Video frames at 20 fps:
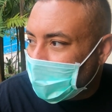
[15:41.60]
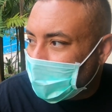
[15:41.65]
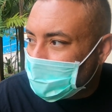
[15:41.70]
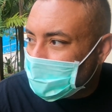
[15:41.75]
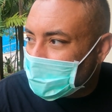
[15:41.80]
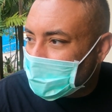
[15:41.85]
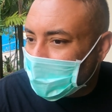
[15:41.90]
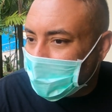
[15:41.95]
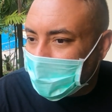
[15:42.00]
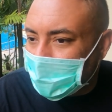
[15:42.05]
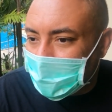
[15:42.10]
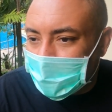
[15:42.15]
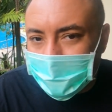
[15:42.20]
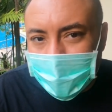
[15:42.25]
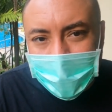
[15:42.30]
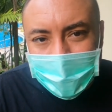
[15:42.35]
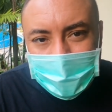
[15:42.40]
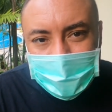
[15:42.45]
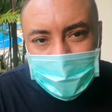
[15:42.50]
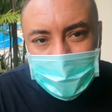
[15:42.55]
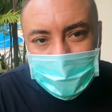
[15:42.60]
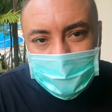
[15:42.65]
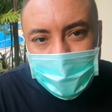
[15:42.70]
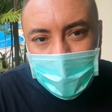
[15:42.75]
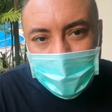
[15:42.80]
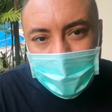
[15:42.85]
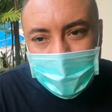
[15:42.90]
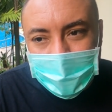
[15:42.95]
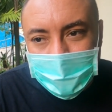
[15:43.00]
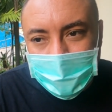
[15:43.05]
So your package is
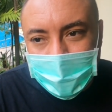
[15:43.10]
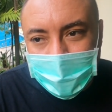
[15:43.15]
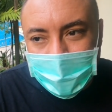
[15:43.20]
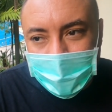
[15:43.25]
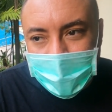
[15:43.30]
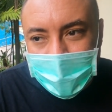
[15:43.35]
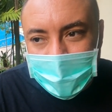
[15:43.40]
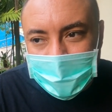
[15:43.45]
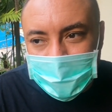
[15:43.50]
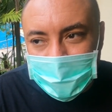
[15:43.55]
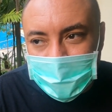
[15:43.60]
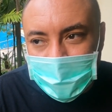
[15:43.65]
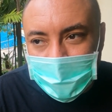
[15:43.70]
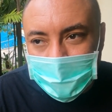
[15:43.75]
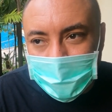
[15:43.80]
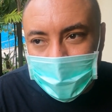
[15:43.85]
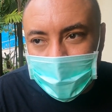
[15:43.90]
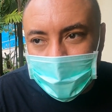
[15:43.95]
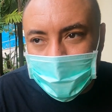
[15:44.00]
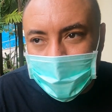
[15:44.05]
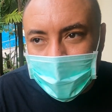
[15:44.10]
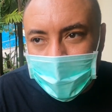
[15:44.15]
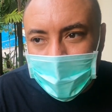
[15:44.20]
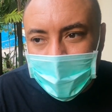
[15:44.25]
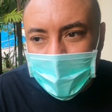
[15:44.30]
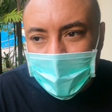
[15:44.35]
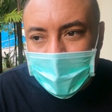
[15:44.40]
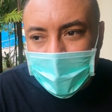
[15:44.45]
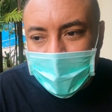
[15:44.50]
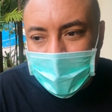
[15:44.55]
probably gonna be a lot cheaper.
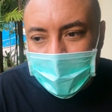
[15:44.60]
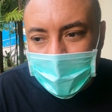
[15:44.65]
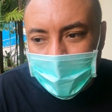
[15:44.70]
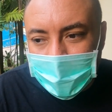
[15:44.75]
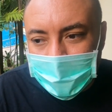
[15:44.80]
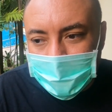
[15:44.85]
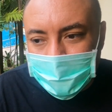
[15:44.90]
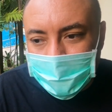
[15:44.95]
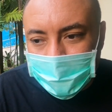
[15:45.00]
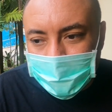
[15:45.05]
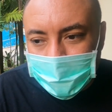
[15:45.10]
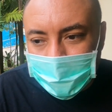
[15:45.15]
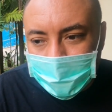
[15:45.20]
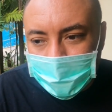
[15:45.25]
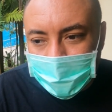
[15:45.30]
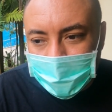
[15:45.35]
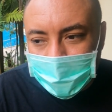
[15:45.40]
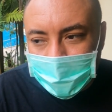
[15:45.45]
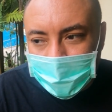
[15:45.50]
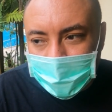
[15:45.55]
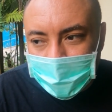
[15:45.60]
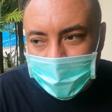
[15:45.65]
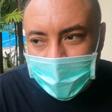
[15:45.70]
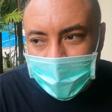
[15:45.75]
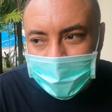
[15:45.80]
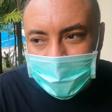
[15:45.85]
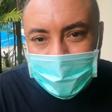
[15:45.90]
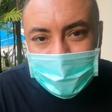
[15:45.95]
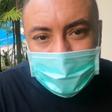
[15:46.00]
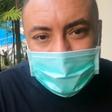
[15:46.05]
And
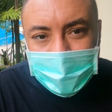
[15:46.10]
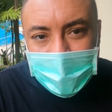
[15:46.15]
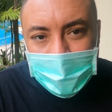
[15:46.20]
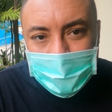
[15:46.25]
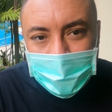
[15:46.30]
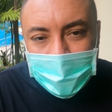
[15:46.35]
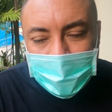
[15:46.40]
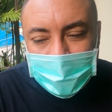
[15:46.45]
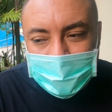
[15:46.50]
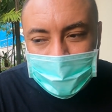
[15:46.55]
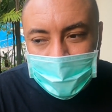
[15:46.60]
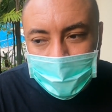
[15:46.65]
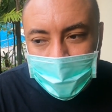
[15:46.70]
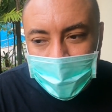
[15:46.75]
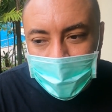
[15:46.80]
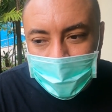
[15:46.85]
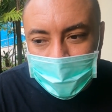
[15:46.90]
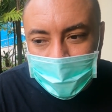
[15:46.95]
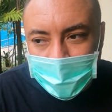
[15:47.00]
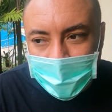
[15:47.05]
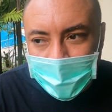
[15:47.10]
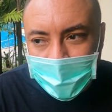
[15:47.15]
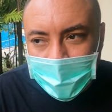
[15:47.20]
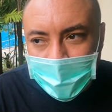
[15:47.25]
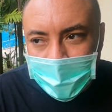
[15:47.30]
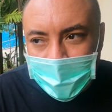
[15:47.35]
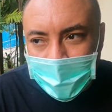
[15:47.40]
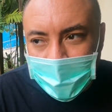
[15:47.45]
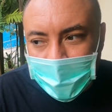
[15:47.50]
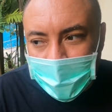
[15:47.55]
at this time, it's about
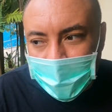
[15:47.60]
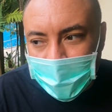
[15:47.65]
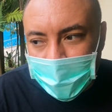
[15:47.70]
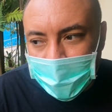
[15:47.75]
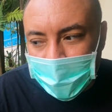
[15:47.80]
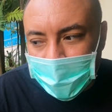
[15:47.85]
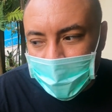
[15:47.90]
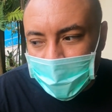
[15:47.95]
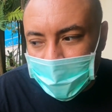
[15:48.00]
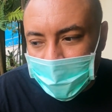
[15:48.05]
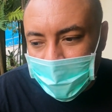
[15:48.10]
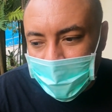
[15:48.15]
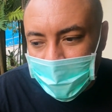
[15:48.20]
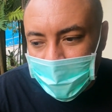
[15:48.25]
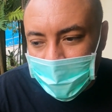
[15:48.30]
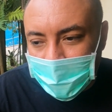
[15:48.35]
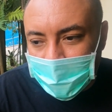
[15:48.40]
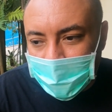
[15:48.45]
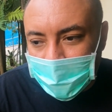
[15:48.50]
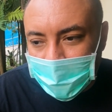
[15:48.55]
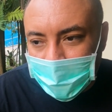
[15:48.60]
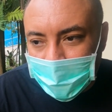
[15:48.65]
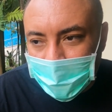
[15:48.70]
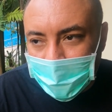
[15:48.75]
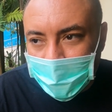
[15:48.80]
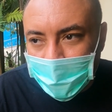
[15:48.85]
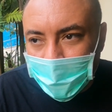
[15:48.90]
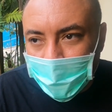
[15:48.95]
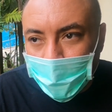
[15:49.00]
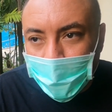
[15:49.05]

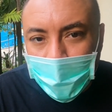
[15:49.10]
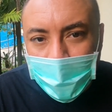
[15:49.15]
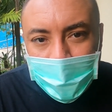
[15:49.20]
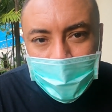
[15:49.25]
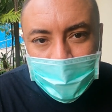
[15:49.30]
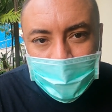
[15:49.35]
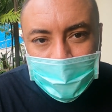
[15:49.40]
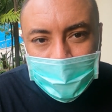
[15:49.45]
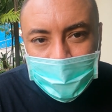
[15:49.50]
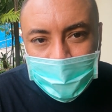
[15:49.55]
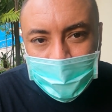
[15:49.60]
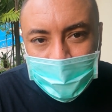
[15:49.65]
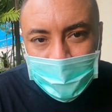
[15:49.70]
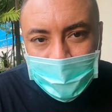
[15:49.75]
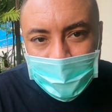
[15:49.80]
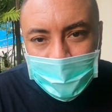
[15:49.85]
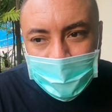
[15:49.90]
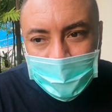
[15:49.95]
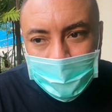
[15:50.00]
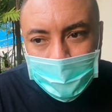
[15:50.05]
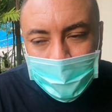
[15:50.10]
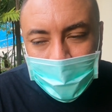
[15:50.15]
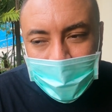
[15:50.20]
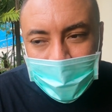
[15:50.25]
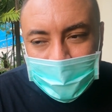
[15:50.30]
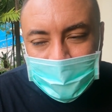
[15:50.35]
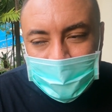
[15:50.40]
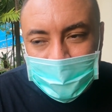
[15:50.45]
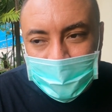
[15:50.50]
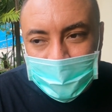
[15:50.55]
31
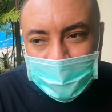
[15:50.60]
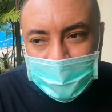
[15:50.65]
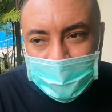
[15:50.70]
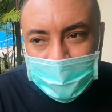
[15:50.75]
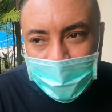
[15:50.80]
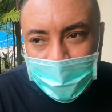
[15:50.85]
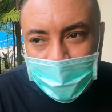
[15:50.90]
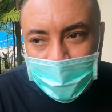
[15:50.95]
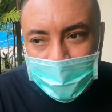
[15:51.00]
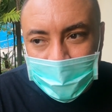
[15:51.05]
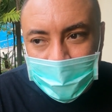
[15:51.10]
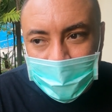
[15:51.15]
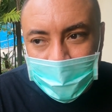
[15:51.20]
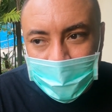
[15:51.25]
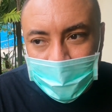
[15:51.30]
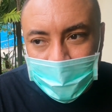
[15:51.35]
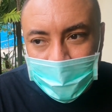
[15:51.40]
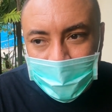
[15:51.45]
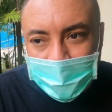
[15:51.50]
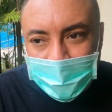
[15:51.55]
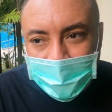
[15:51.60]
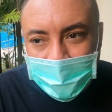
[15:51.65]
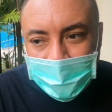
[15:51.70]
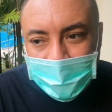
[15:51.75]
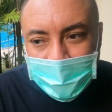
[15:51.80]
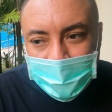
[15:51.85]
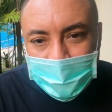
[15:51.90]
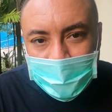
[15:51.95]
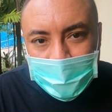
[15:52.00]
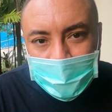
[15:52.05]
baht to the dollar,
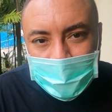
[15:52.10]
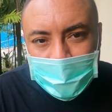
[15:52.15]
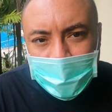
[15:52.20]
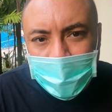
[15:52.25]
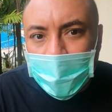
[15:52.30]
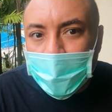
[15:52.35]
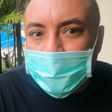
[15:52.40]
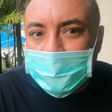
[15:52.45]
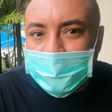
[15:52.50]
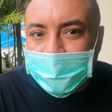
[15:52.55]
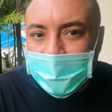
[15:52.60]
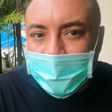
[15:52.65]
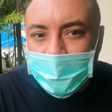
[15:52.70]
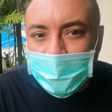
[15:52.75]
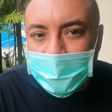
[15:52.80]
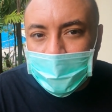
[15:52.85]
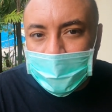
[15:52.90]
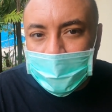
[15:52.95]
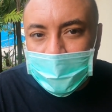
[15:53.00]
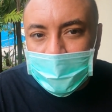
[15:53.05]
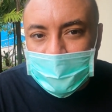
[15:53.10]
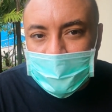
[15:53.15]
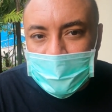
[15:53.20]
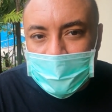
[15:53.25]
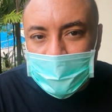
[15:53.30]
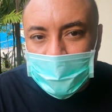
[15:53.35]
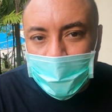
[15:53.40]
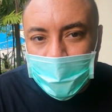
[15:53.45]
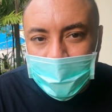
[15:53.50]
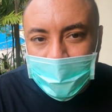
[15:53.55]
even though the hotel only gives you
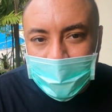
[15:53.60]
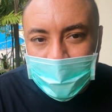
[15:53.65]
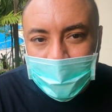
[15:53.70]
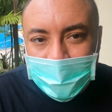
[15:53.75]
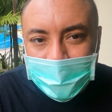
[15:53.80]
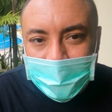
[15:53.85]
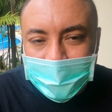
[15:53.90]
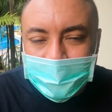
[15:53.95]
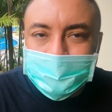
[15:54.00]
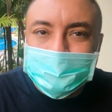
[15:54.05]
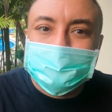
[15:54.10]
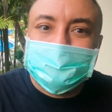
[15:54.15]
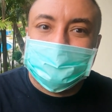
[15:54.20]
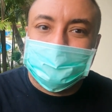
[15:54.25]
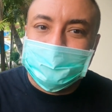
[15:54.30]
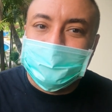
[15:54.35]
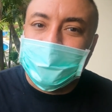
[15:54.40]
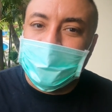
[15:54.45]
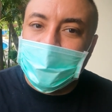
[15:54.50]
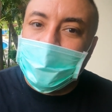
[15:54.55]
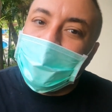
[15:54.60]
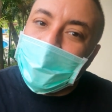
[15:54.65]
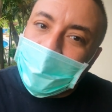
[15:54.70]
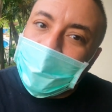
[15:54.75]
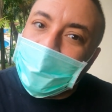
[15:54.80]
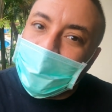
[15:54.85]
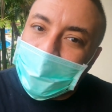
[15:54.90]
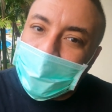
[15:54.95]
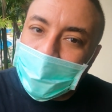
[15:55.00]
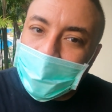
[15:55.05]
29.
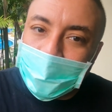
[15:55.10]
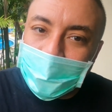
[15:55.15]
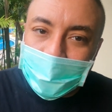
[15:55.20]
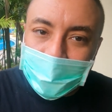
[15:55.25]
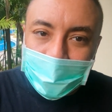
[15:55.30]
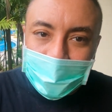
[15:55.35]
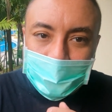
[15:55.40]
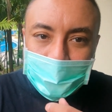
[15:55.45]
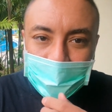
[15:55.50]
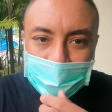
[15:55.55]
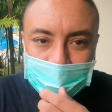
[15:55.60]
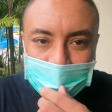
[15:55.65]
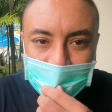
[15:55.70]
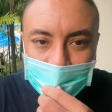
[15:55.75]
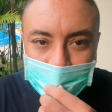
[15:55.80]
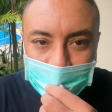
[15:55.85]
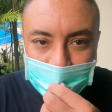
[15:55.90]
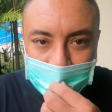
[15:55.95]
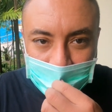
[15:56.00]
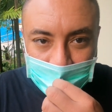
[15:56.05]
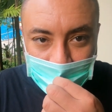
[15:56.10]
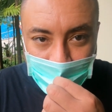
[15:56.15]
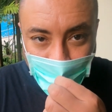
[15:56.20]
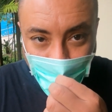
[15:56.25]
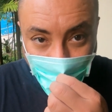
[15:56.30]
You know, they got to make that money.